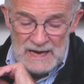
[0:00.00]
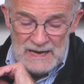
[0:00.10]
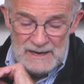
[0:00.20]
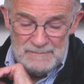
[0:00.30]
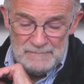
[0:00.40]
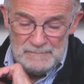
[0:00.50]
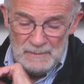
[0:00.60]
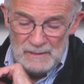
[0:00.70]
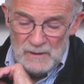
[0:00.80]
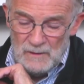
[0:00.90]
Uh,
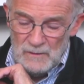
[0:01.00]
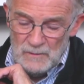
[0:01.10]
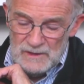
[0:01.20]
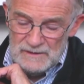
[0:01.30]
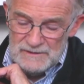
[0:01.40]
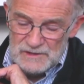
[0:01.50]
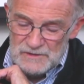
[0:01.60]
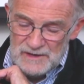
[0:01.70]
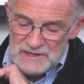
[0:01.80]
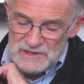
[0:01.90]
one of the
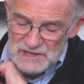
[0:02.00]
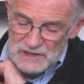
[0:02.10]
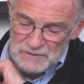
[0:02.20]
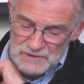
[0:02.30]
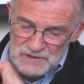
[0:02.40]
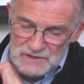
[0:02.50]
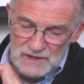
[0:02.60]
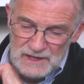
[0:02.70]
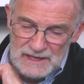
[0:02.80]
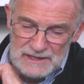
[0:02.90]
trade secrets
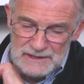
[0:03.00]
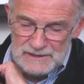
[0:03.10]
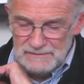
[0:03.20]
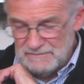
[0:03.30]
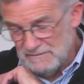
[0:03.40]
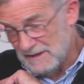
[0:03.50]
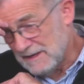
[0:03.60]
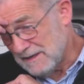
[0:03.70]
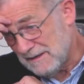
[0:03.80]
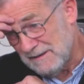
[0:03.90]
that I uh,
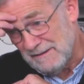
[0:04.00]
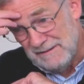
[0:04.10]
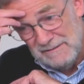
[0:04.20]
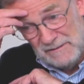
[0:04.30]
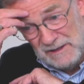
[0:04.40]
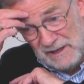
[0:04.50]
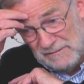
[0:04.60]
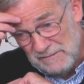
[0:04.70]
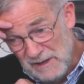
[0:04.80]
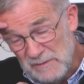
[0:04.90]
that
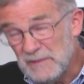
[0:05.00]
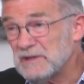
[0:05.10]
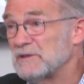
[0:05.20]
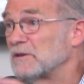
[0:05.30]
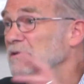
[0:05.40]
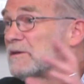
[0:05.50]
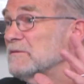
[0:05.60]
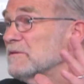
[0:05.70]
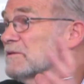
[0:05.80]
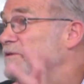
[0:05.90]
I admit to
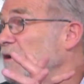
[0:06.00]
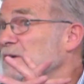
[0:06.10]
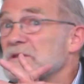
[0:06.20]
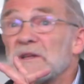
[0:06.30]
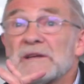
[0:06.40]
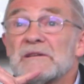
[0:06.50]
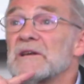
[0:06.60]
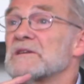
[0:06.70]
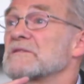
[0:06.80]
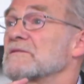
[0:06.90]
in talks like
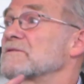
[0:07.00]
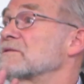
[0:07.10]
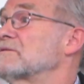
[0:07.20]
this, this